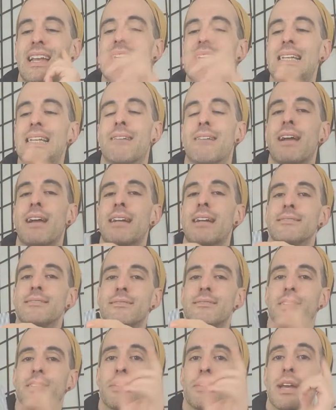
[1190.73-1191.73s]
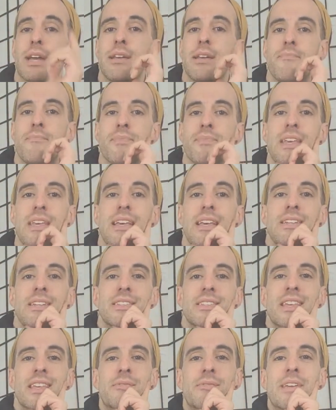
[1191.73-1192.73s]
All right. Okay.
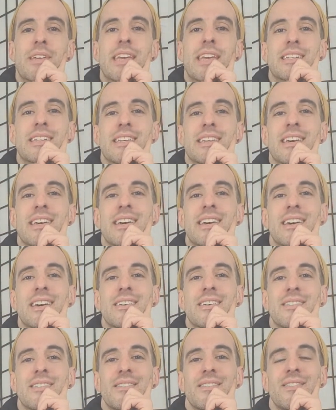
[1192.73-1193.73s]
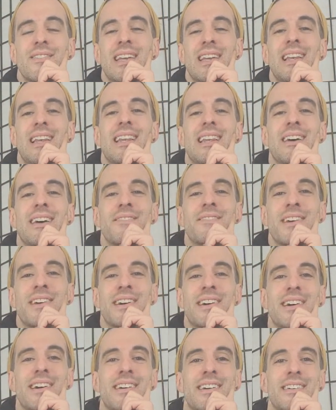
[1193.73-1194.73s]
So then we get to her. We love
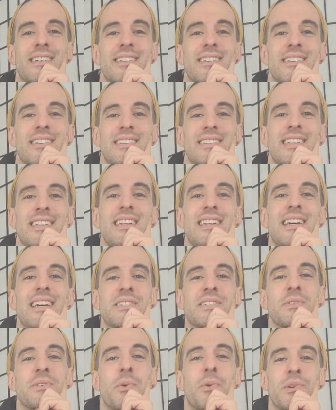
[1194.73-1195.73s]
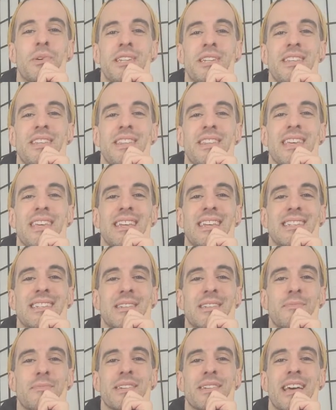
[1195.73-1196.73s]
her. She does naughty things
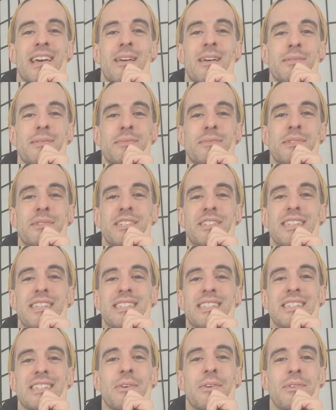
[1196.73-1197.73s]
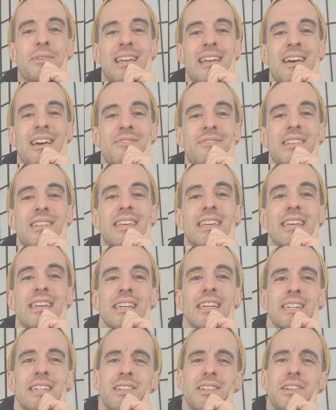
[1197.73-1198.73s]
sometimes, but she's so lovely.
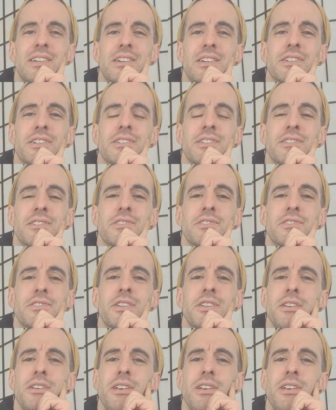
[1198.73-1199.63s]
Isn't she